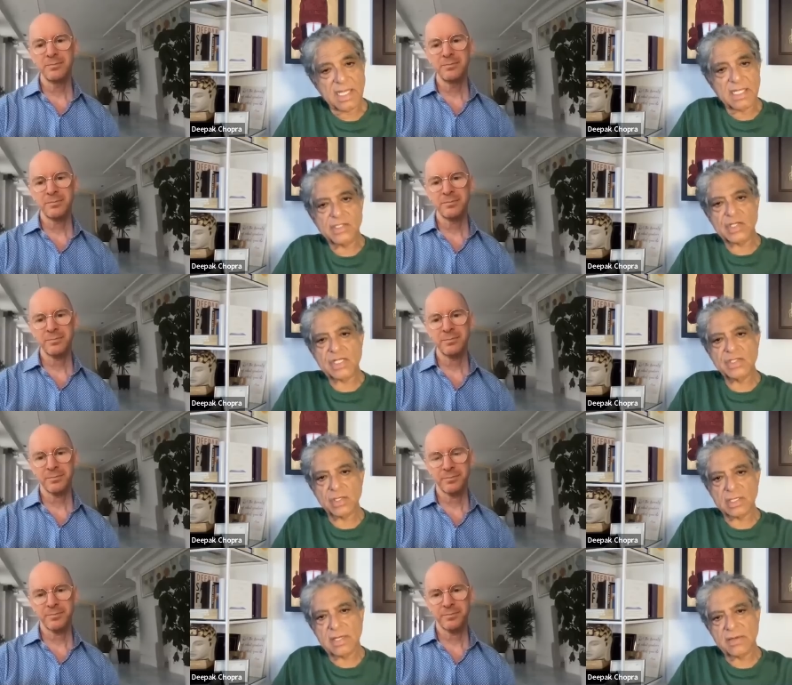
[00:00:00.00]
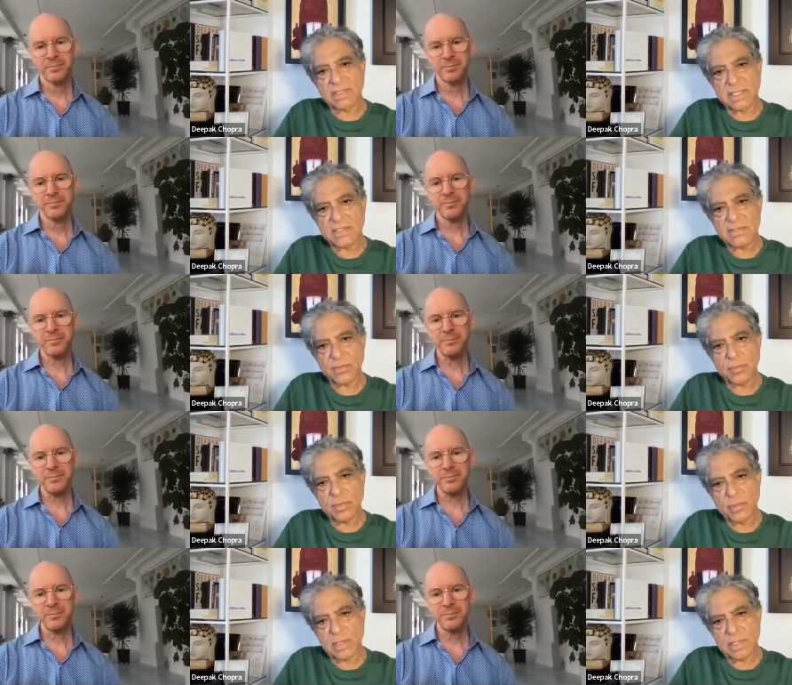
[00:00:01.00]
Speaker 1: exchange your cleverness for
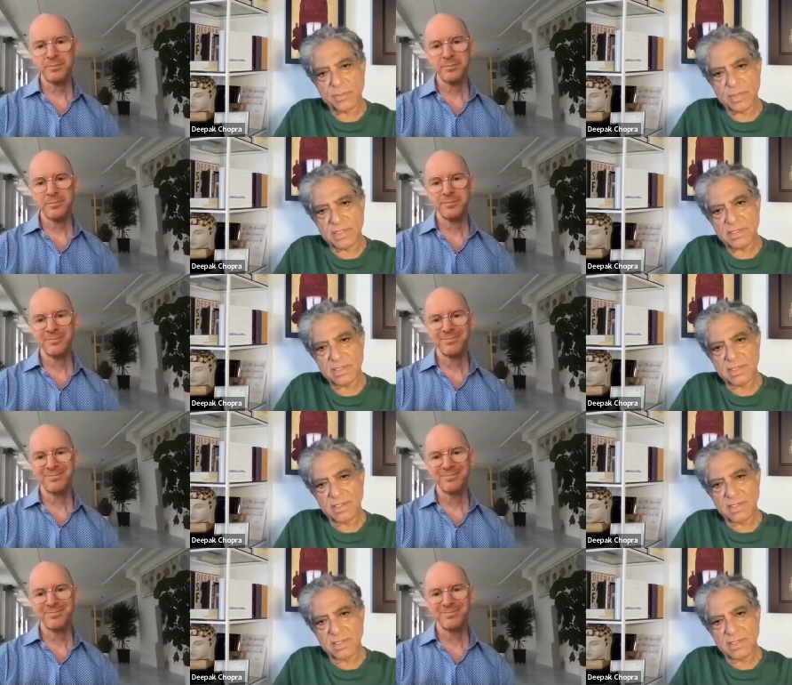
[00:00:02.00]
bewilderment.